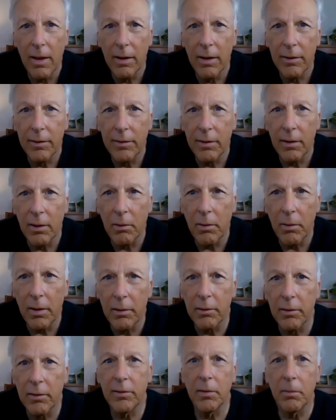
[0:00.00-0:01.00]
So
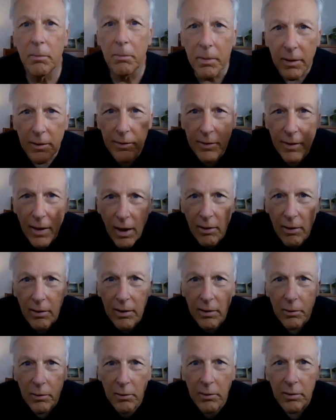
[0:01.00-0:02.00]
whether it's a big scary
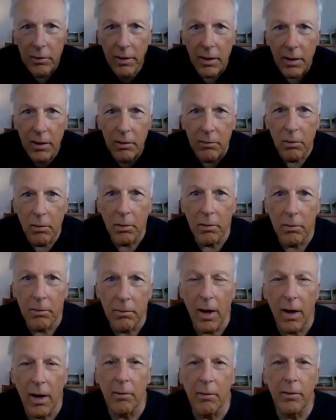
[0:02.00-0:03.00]
illusion like
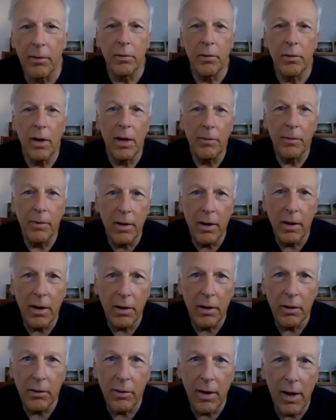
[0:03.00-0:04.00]
coronavirus, or you have a cut
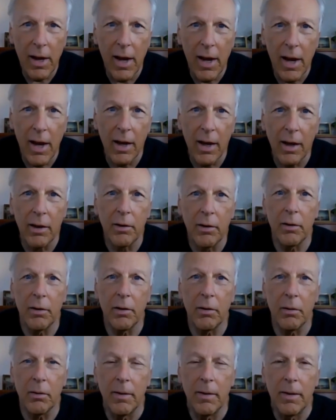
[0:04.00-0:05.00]
on your hand, or
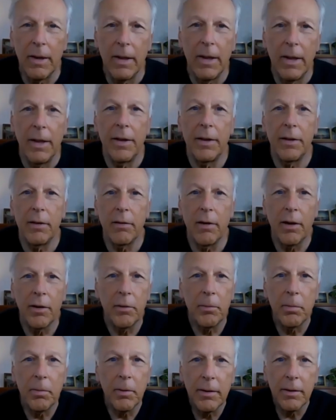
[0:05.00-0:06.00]
your your
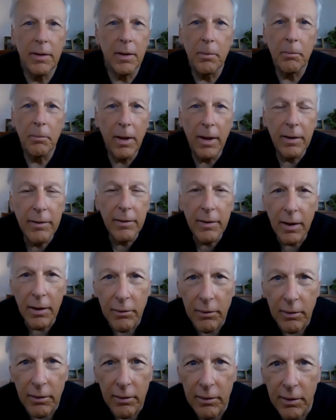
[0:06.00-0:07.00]
husband didn't pay
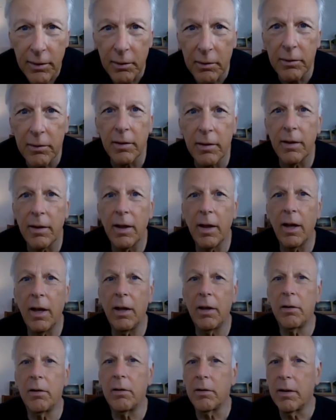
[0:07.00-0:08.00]
attention to you today,
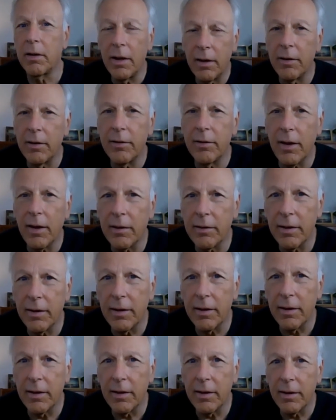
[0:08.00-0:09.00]
or your kid is
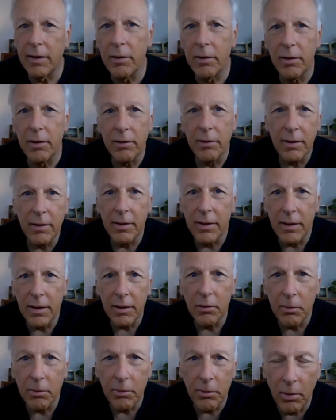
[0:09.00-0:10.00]
acting out, or you didn't
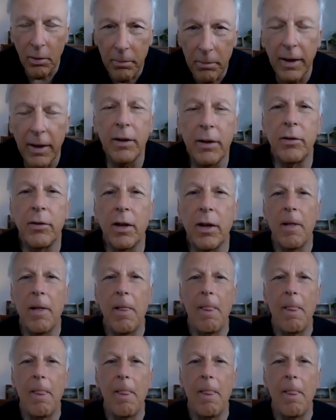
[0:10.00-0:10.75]
get your full paycheck,